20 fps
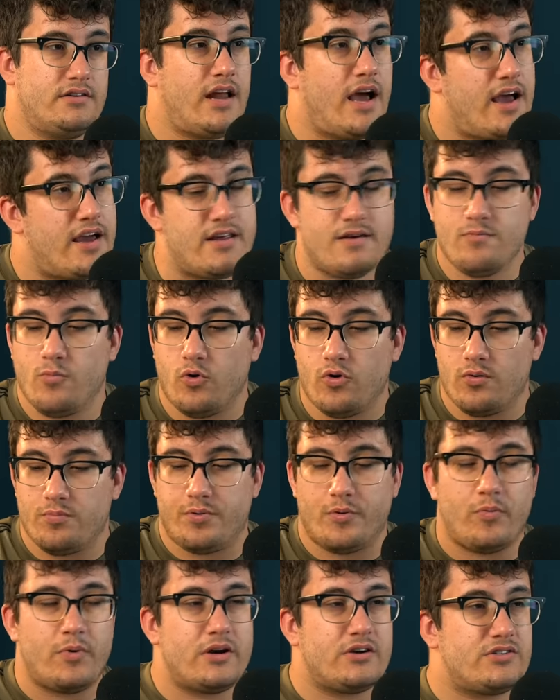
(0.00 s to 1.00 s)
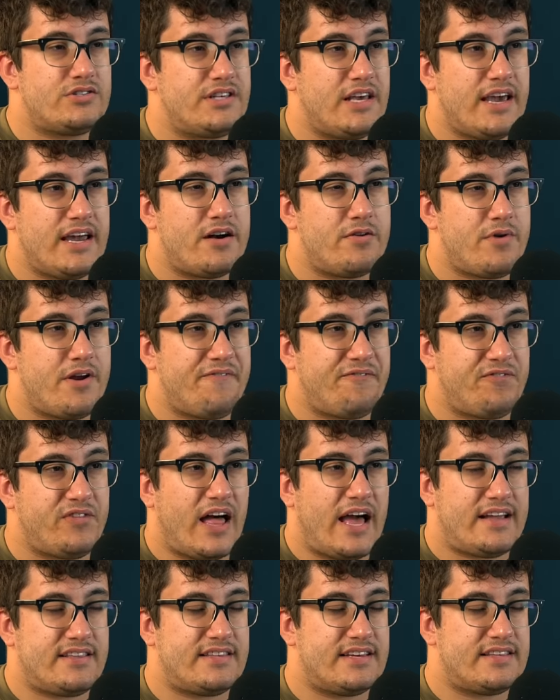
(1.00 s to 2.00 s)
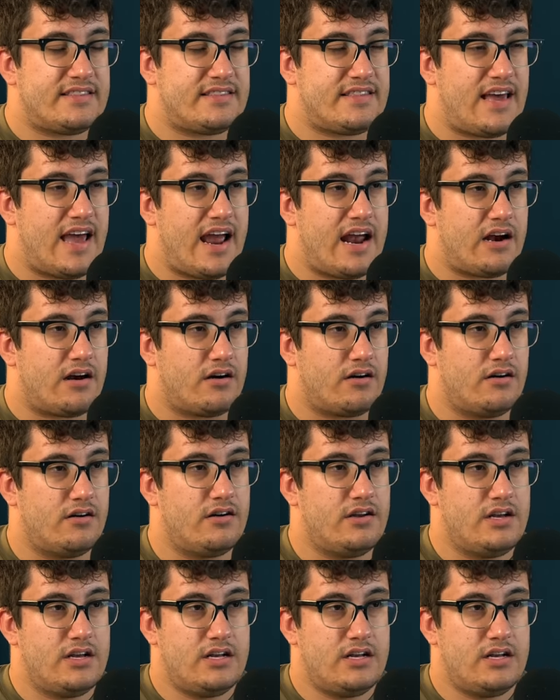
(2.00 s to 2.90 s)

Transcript: Not anymore, well, but we're seeing it reflected there.